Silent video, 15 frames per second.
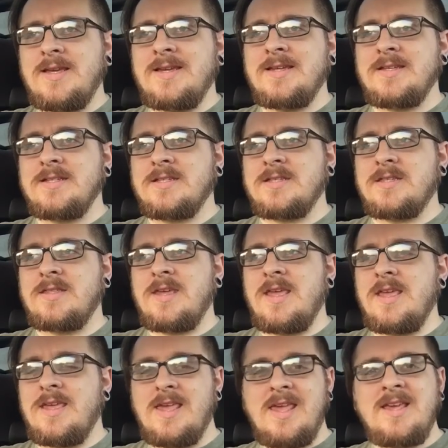is
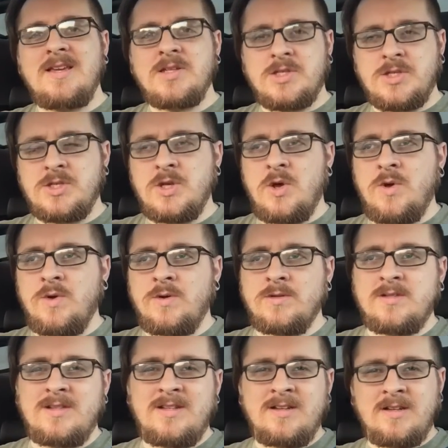the Kia Soul,
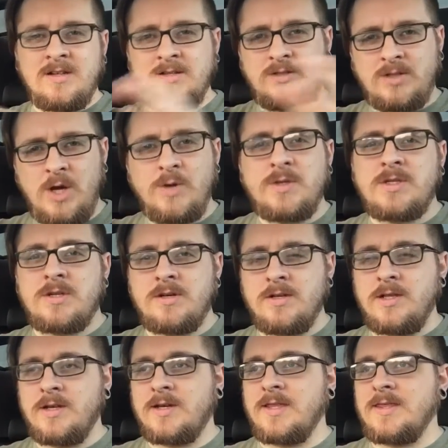the little toaster
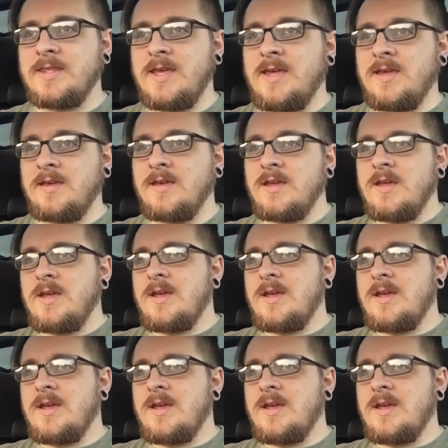looking thing,